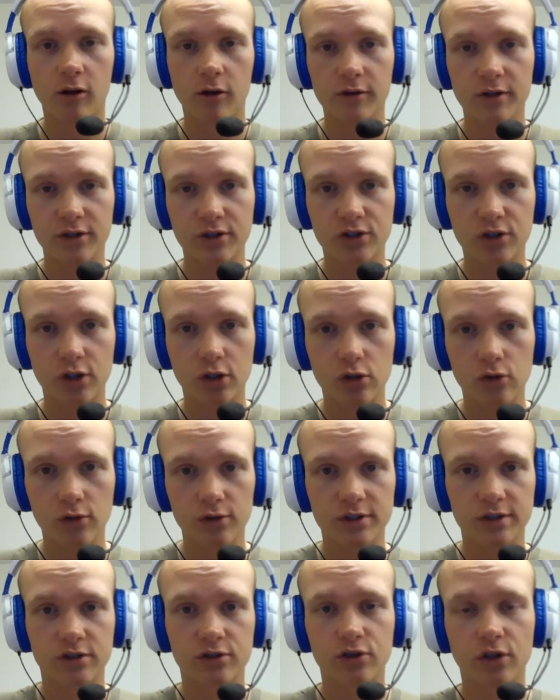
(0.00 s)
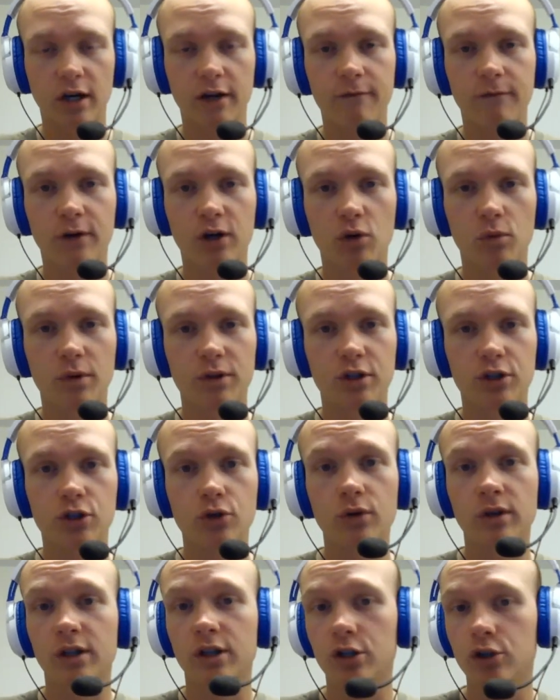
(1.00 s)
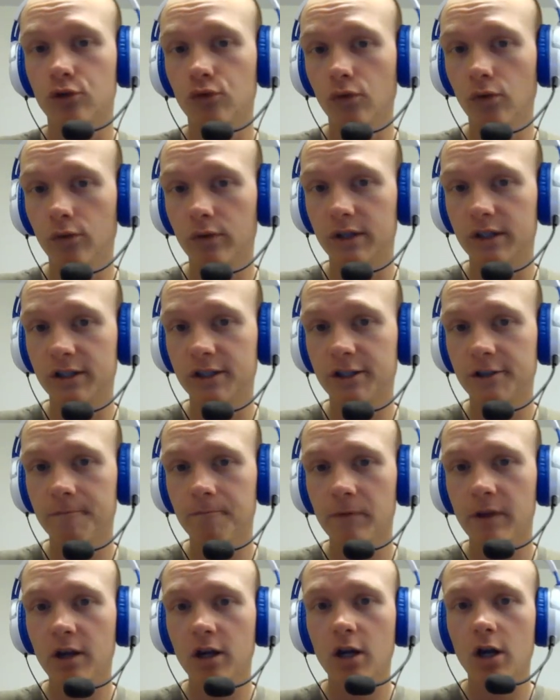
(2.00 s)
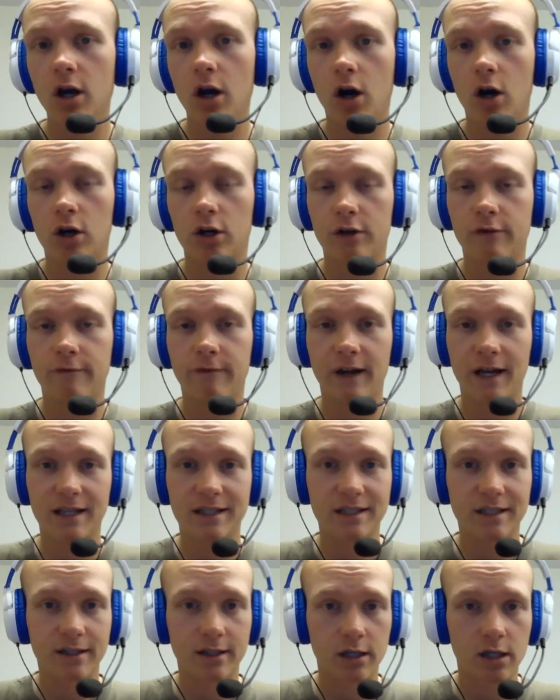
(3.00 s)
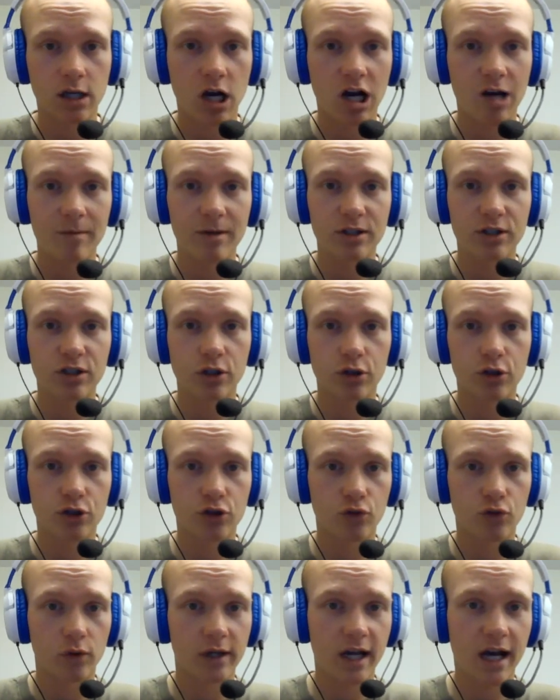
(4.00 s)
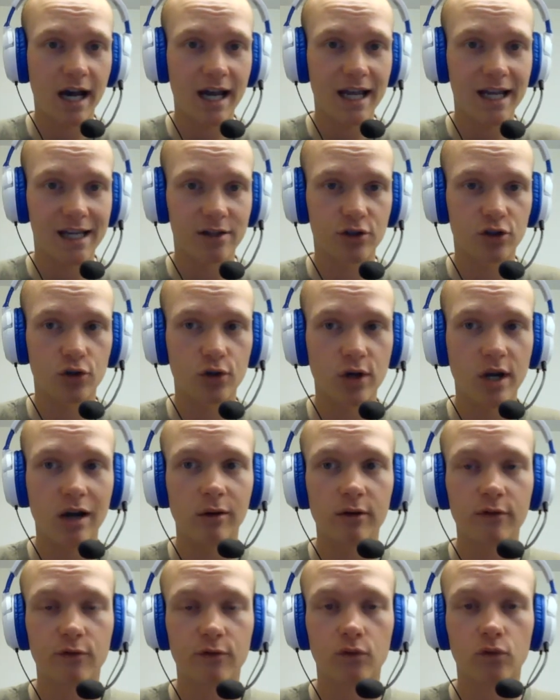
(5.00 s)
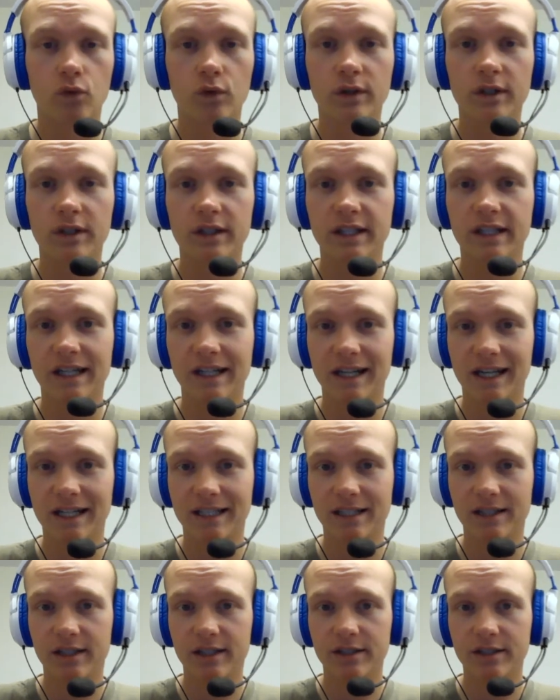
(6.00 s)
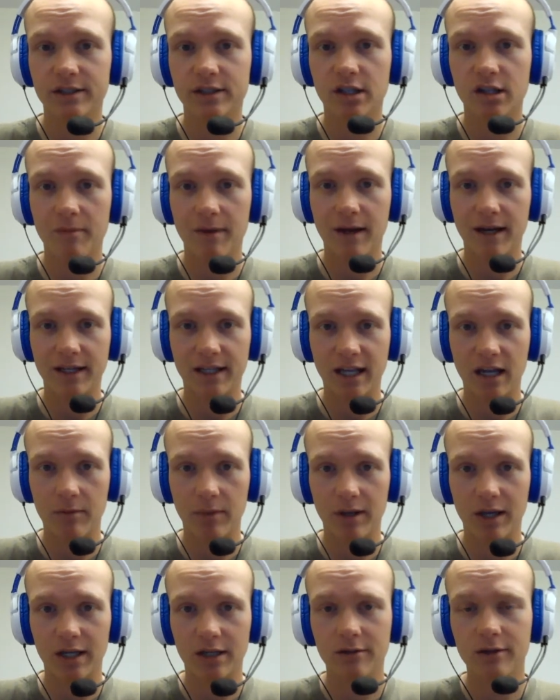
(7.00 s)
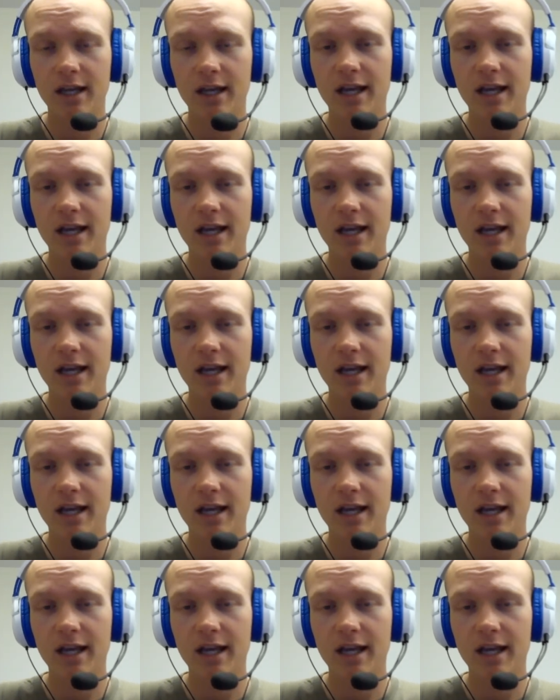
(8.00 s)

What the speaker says: these circles and try and figure out what they're doing. And the druids are advancing the comet to destroy Ihan. So now we've really connected this to the main campaign.